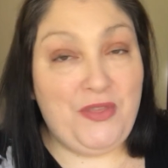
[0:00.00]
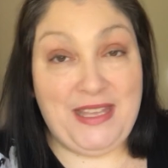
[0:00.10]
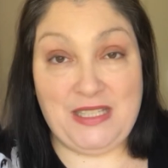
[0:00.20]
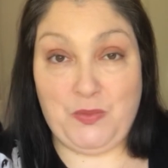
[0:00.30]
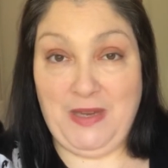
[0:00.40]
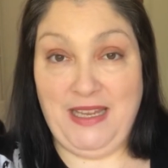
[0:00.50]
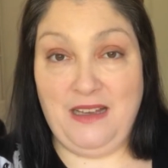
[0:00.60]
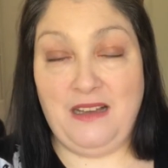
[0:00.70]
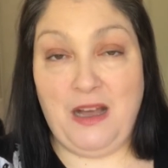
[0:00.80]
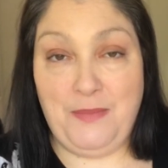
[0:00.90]
this
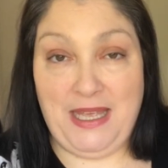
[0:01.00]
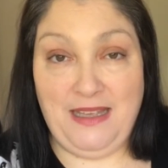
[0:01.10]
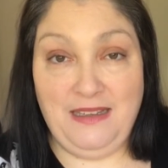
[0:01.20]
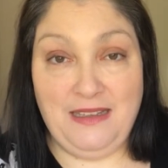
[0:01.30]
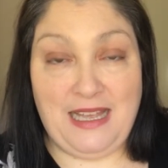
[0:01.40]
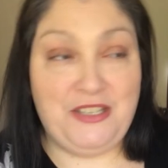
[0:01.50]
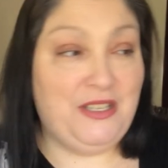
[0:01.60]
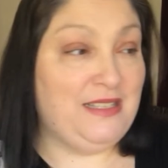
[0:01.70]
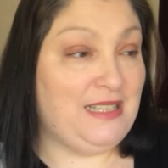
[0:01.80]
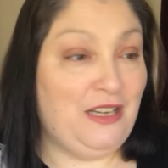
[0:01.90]
week coming, as you
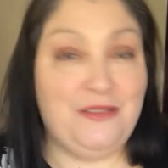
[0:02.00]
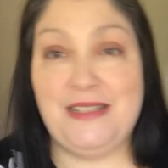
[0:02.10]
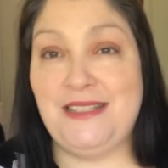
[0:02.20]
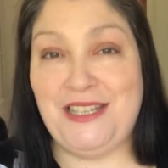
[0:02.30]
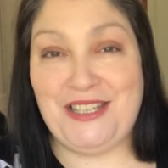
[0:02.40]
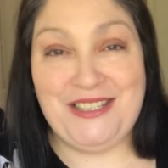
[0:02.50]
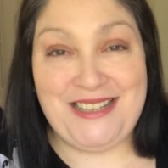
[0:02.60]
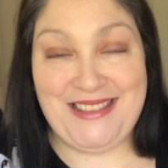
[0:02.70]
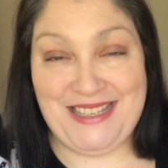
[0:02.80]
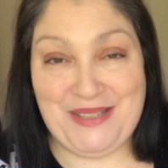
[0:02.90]
can see, lots of stitching
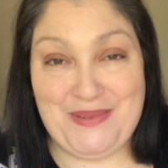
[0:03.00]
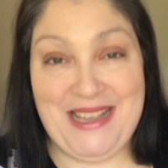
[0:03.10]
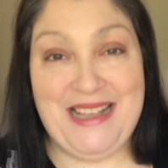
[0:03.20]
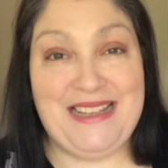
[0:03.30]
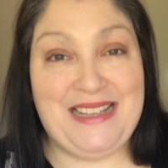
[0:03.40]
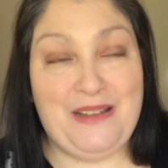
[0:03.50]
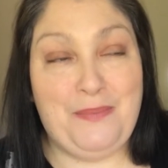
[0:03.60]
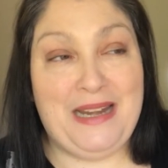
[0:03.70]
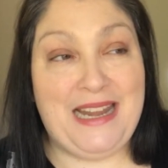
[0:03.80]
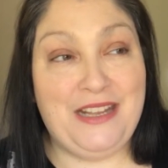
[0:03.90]
done this week.
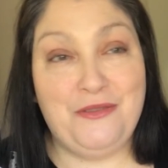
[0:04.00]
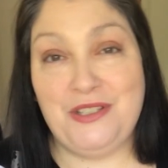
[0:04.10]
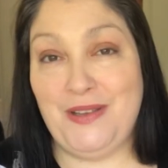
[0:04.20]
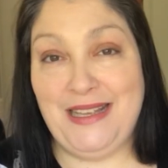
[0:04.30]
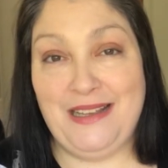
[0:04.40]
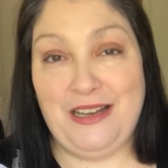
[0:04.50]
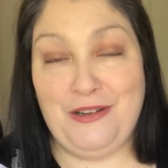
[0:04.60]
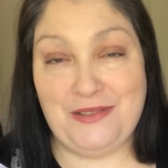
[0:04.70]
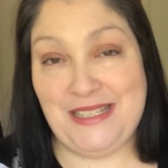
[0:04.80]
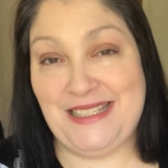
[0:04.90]
Planning on doing
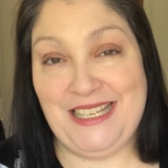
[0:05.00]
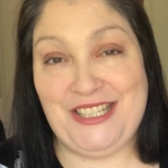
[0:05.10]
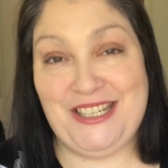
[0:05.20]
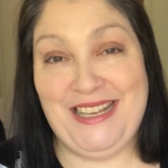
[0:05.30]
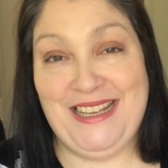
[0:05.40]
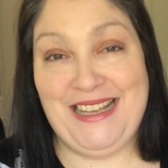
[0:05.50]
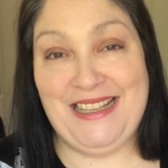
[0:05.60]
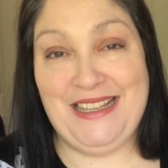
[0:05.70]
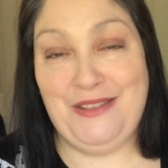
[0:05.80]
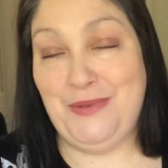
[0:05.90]
lots of stitching
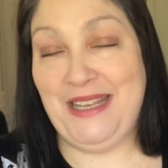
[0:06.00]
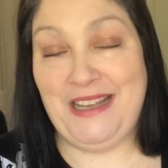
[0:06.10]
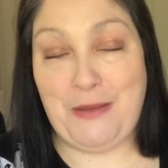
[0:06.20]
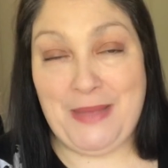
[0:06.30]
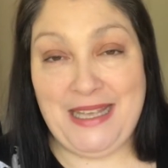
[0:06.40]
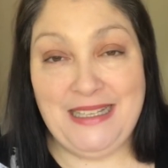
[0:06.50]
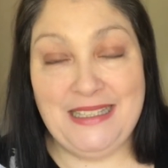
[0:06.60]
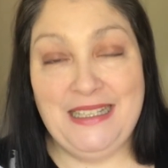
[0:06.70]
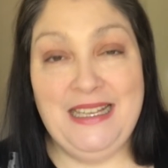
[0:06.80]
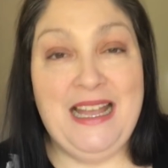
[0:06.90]
in the week coming.
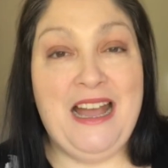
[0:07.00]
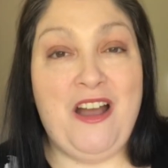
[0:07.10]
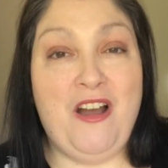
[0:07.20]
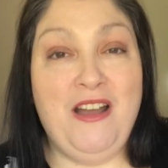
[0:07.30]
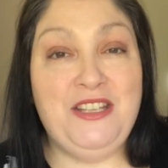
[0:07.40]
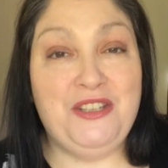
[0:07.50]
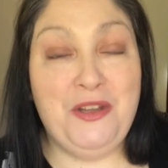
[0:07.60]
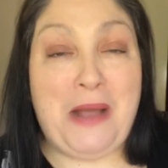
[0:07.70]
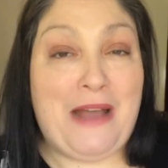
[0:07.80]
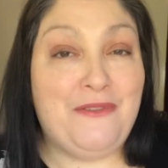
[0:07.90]
I
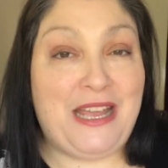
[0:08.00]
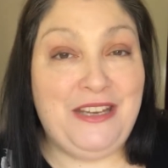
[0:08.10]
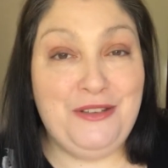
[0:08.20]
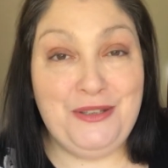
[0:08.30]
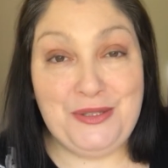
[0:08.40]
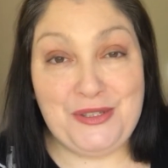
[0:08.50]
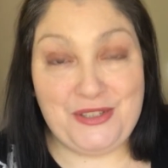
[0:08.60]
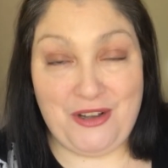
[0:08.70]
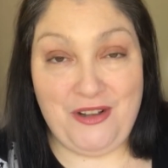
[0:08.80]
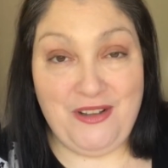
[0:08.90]
do have a new
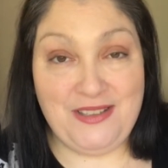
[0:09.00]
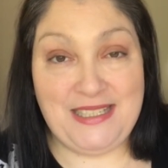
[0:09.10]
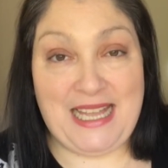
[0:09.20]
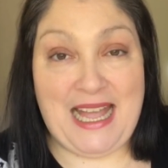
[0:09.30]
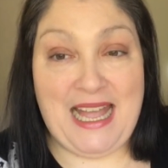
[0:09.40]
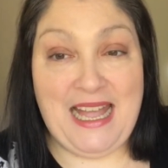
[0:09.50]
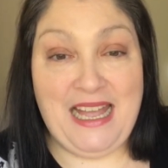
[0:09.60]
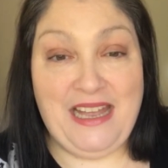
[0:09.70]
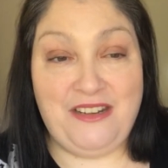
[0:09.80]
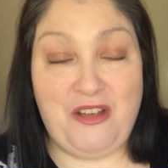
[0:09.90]
start
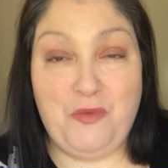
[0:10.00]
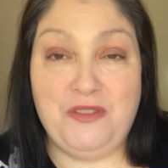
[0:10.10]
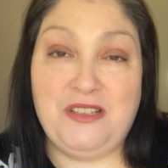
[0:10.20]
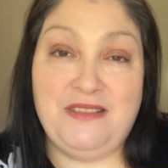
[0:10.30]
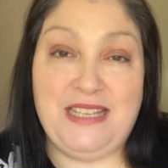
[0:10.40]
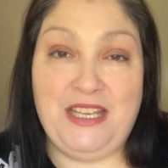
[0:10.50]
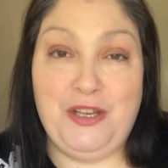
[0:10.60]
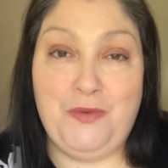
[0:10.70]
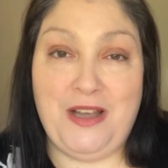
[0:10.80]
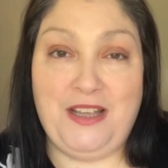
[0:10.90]
and I want to
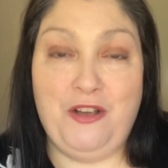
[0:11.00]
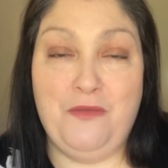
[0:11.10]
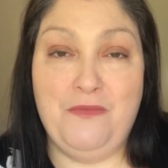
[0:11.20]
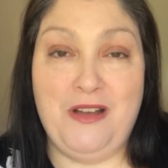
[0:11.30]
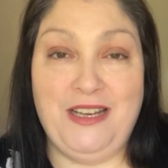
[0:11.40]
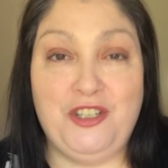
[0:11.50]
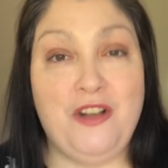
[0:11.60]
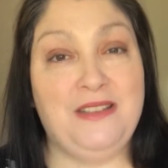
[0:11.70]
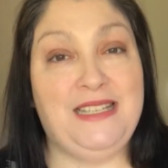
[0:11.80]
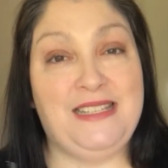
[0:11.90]
continue working on my
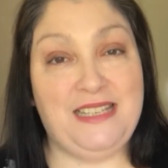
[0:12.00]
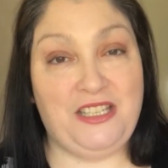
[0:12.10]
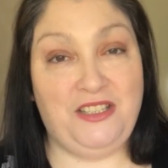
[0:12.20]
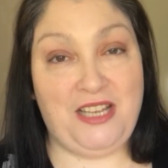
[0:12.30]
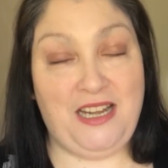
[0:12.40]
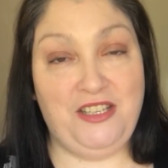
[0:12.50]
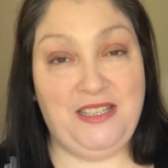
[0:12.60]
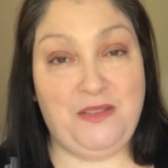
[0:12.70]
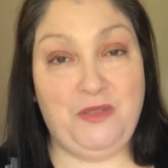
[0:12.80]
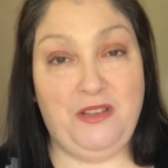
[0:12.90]
Enchanted Stitching
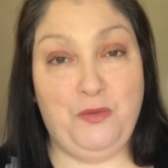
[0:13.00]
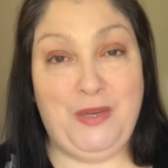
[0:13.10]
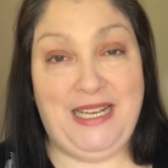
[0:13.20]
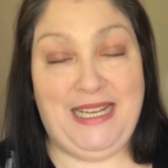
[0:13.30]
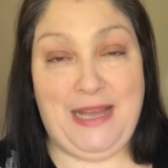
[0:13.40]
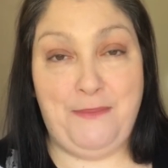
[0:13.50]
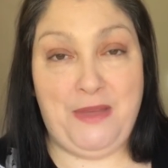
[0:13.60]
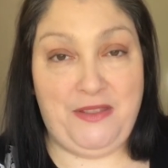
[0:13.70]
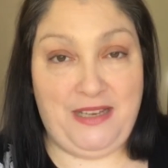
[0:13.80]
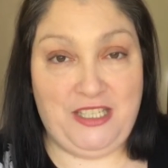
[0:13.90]
Challenges. I'm doing the weekly and
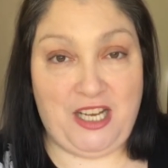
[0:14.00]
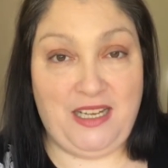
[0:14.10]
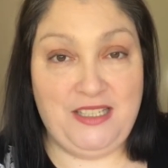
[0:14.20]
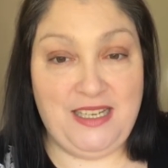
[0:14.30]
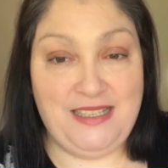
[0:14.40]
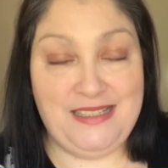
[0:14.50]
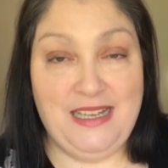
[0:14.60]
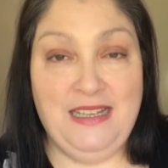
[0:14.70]
monthly challenges.